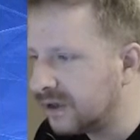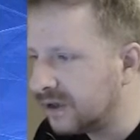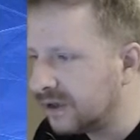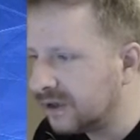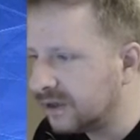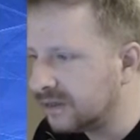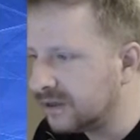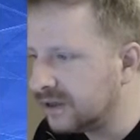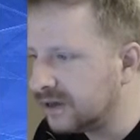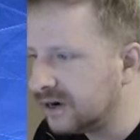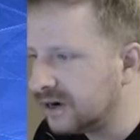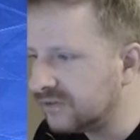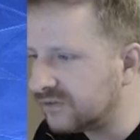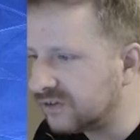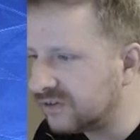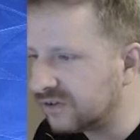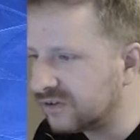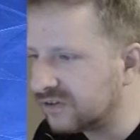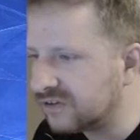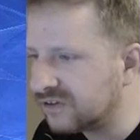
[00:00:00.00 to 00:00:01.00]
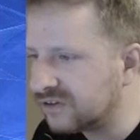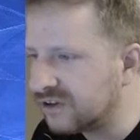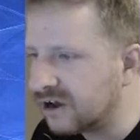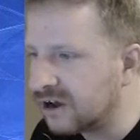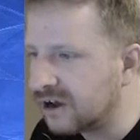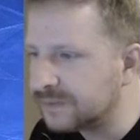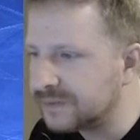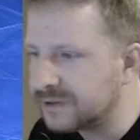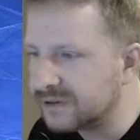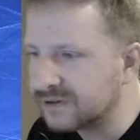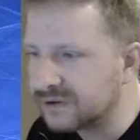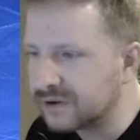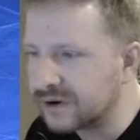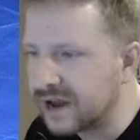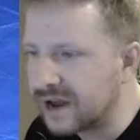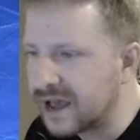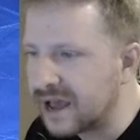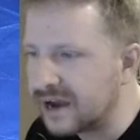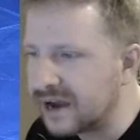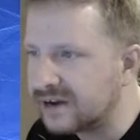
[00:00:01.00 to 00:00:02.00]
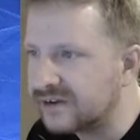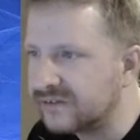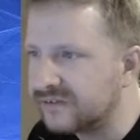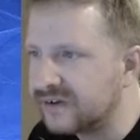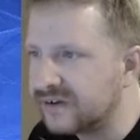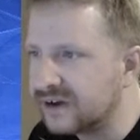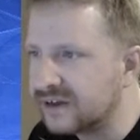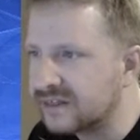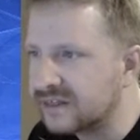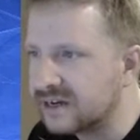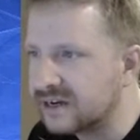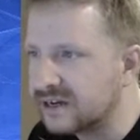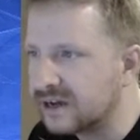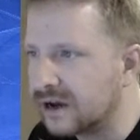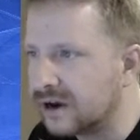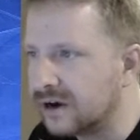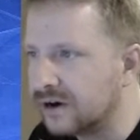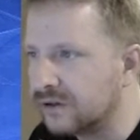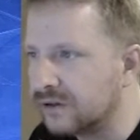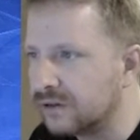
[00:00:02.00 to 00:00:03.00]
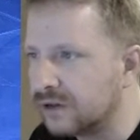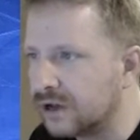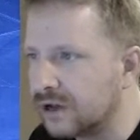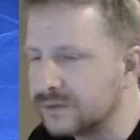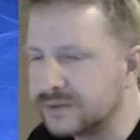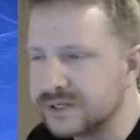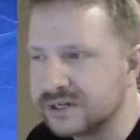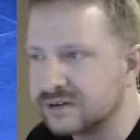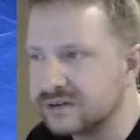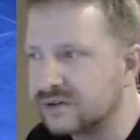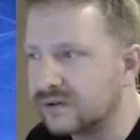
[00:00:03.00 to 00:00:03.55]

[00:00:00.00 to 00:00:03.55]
And then after it stops, it's going to activate the title object.